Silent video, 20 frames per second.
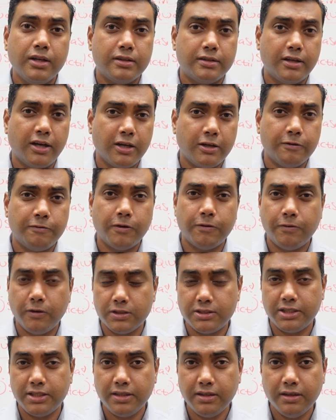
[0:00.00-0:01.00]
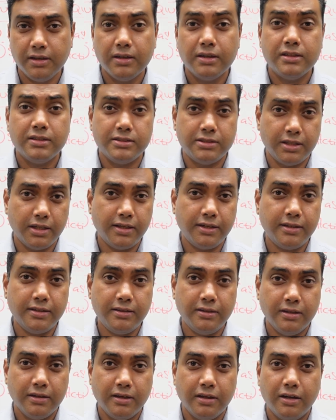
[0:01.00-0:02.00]
Thank you for watching. Jai
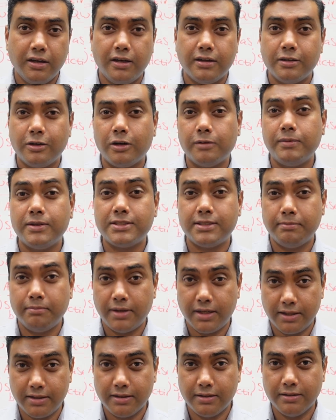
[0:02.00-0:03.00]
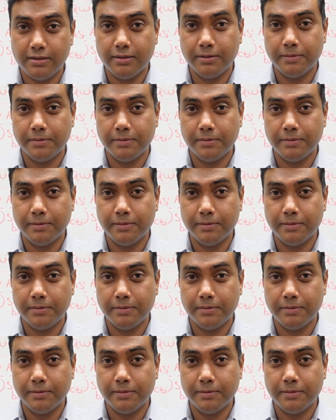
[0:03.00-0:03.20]
Hind and God bless America.